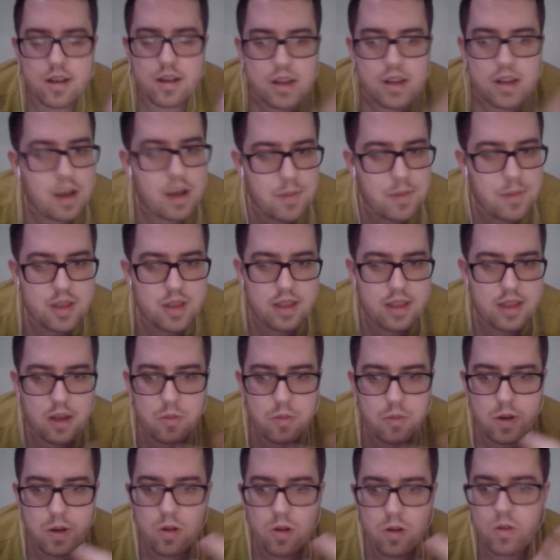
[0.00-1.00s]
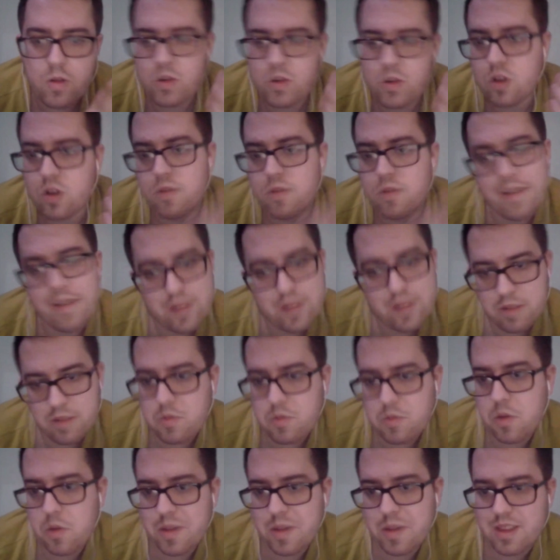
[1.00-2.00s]
comment down below your favorite
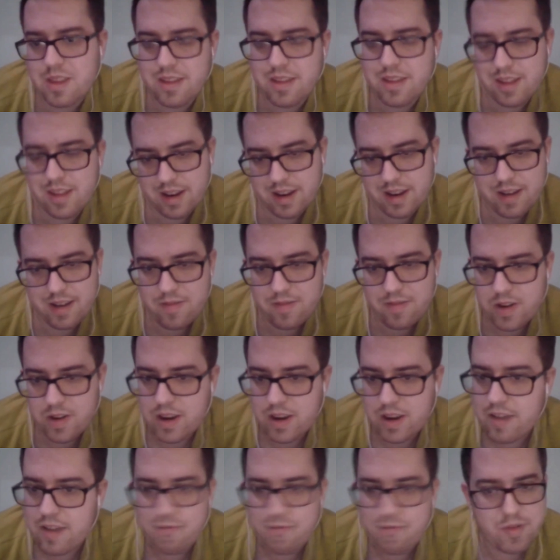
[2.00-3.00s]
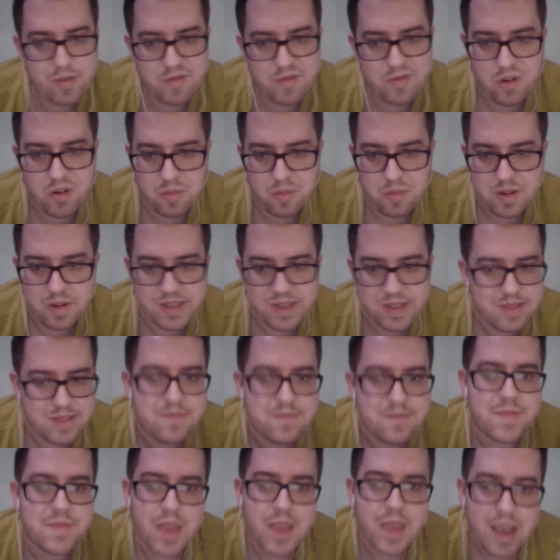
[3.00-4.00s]
moment in the Never Enough performance.
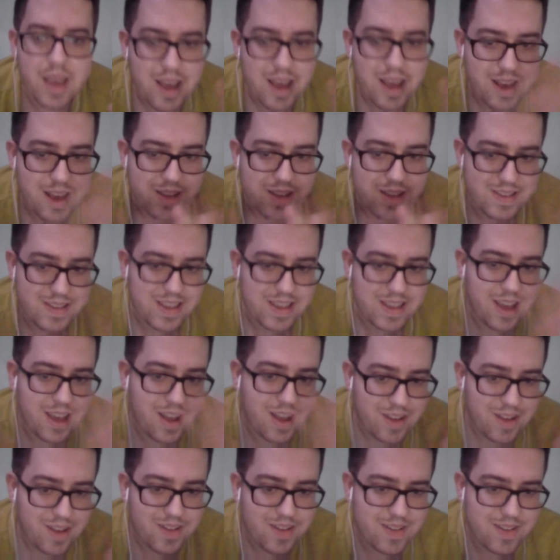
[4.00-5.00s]
See ya!